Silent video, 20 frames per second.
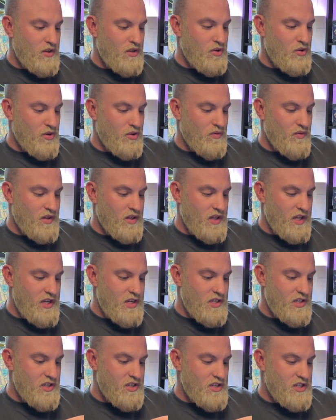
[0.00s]
your
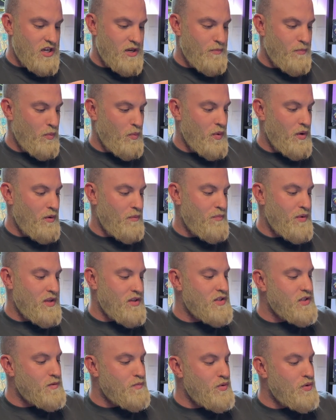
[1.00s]
relationship will be
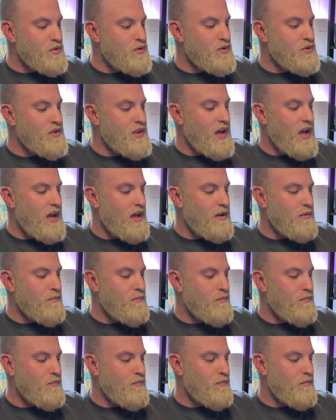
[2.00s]
smooth
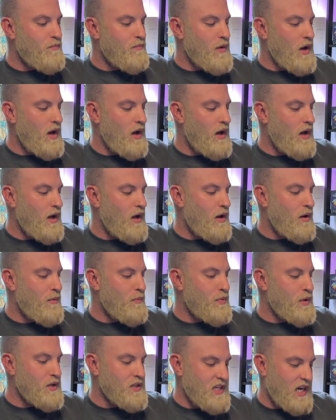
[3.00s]
and
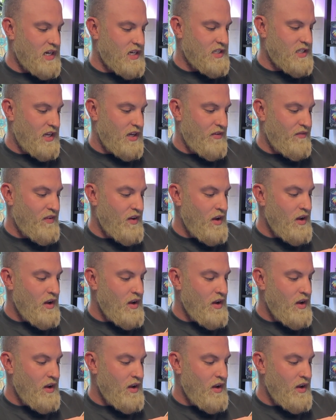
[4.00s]
productive.